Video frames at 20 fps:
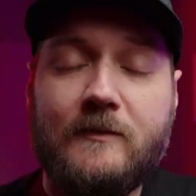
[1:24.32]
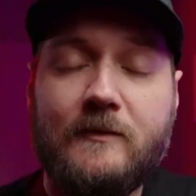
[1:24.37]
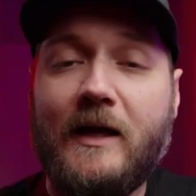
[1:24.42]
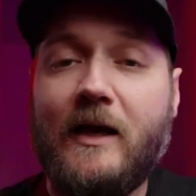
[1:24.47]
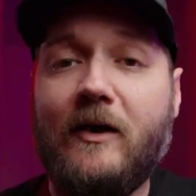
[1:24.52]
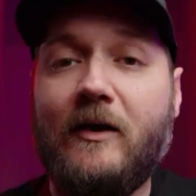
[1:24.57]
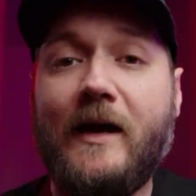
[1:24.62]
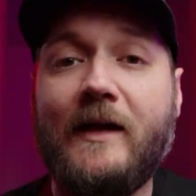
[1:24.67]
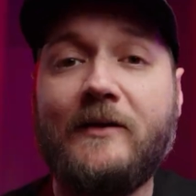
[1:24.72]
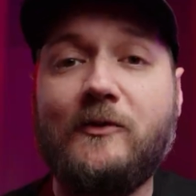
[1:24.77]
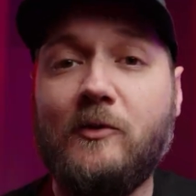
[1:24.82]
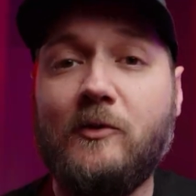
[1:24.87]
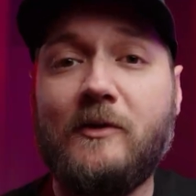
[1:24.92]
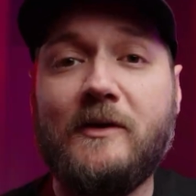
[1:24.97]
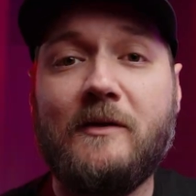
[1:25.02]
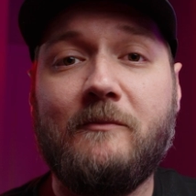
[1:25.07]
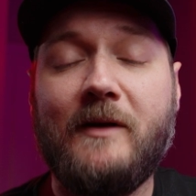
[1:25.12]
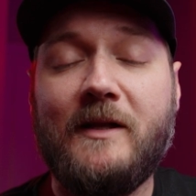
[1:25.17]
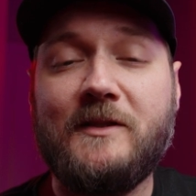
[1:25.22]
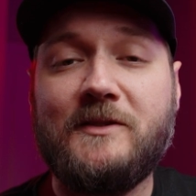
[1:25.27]
Now, I do
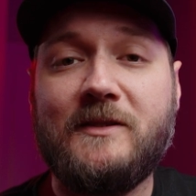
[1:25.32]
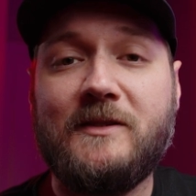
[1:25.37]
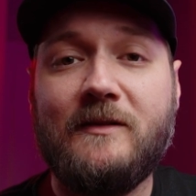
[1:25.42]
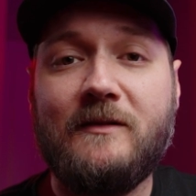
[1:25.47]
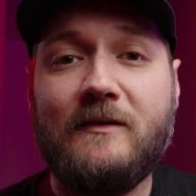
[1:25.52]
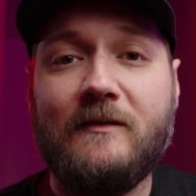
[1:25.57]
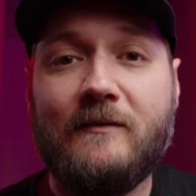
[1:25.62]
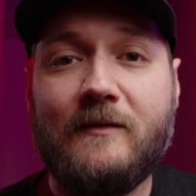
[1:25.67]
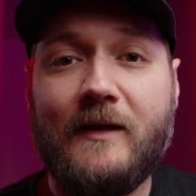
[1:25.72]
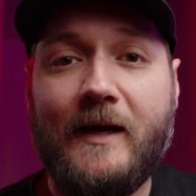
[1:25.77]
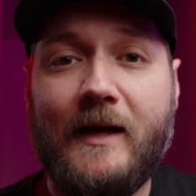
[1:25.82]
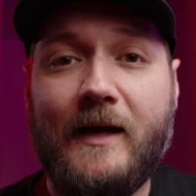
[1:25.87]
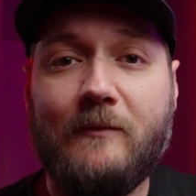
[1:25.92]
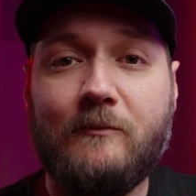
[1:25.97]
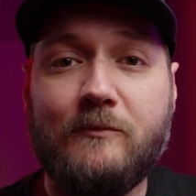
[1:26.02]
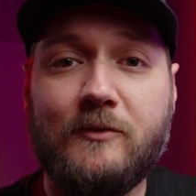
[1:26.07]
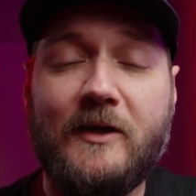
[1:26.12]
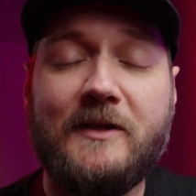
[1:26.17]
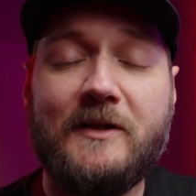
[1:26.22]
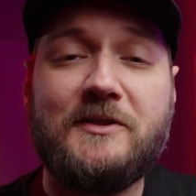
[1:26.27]
want to mention
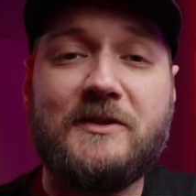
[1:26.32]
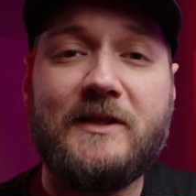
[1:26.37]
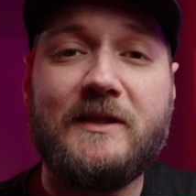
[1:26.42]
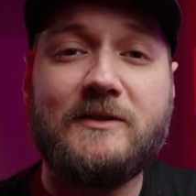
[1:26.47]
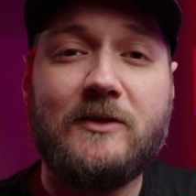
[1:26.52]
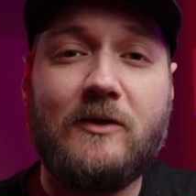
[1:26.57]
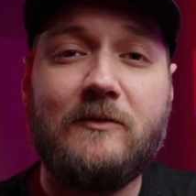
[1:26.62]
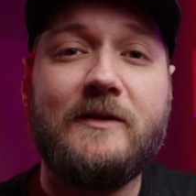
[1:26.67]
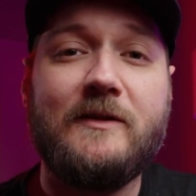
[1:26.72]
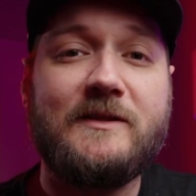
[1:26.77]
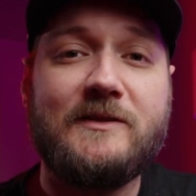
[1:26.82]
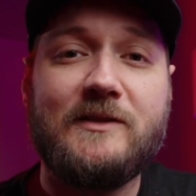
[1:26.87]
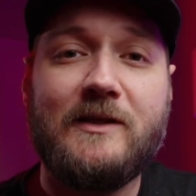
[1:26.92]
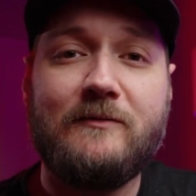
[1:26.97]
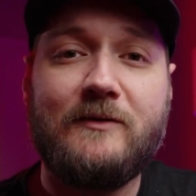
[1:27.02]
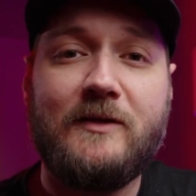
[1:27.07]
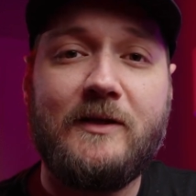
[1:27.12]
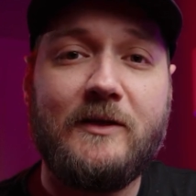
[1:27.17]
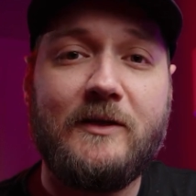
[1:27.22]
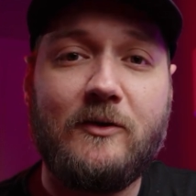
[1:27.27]
that brunch is only
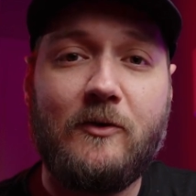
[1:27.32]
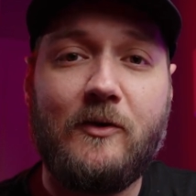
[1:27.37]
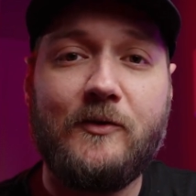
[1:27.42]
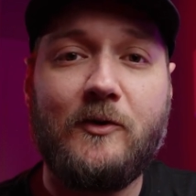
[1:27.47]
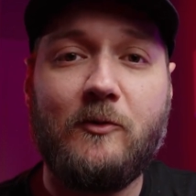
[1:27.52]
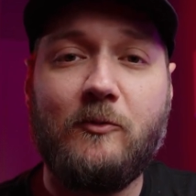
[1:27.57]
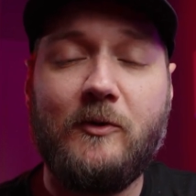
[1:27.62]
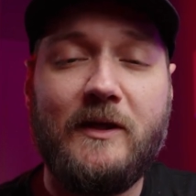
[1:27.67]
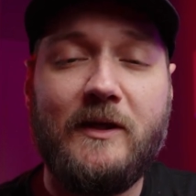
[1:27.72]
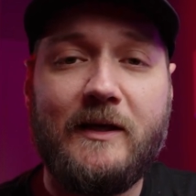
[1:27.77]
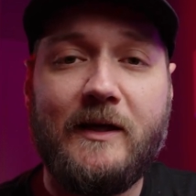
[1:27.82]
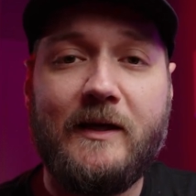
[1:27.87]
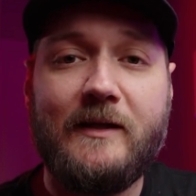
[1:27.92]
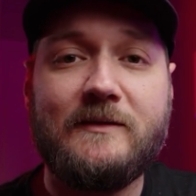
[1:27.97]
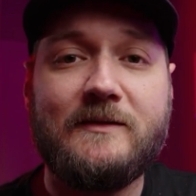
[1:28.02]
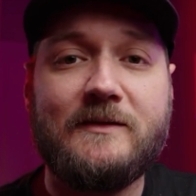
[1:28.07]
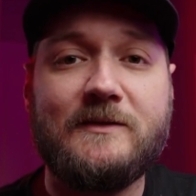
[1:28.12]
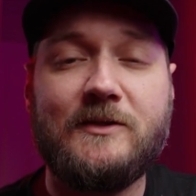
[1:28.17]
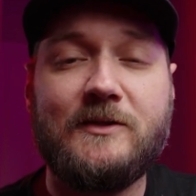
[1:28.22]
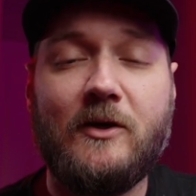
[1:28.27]
served here on the
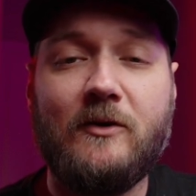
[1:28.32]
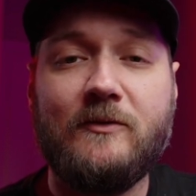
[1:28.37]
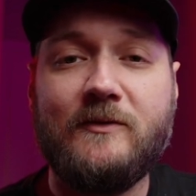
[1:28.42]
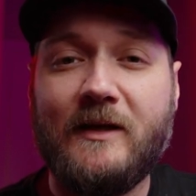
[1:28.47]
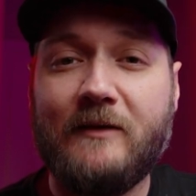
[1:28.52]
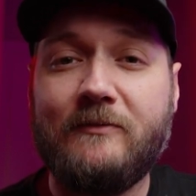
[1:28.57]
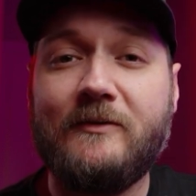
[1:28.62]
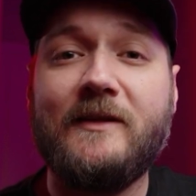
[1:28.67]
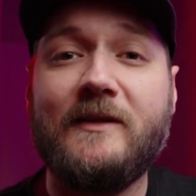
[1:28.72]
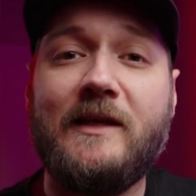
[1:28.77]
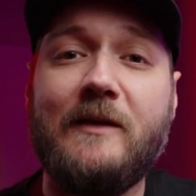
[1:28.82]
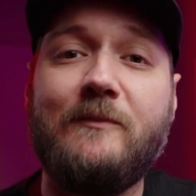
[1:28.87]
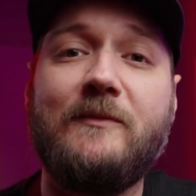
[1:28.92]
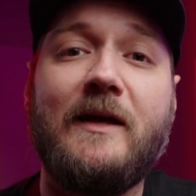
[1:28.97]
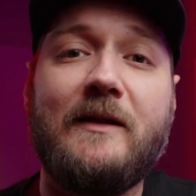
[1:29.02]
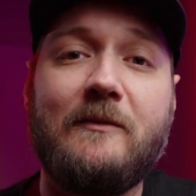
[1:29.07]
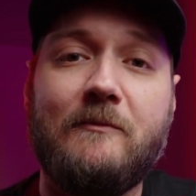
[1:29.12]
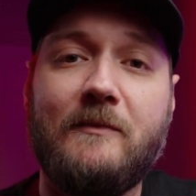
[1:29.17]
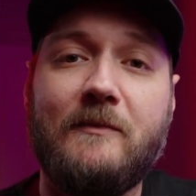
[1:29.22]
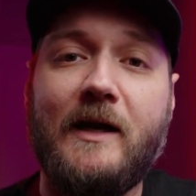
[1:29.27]
weekends, so definitely keep
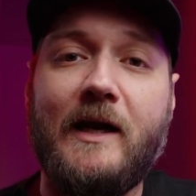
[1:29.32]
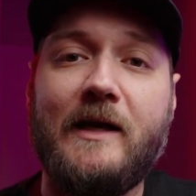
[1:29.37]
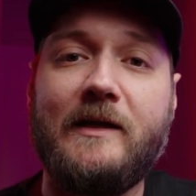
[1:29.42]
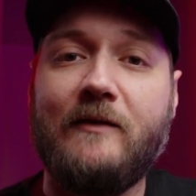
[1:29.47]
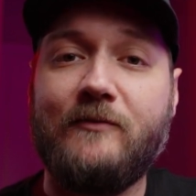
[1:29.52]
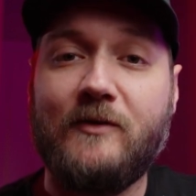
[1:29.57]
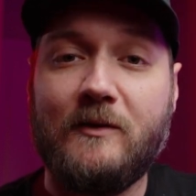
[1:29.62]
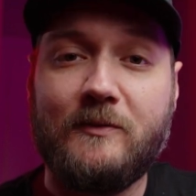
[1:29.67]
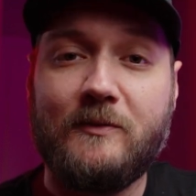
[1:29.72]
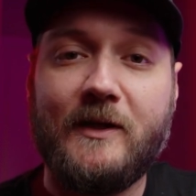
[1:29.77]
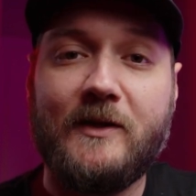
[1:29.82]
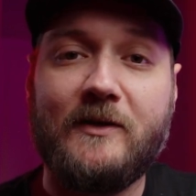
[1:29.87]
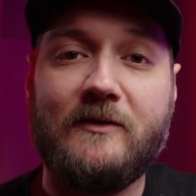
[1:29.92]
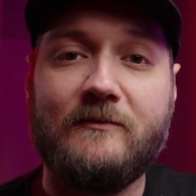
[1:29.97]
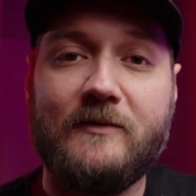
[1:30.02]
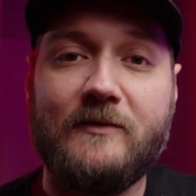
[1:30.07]
that in mind if you plan on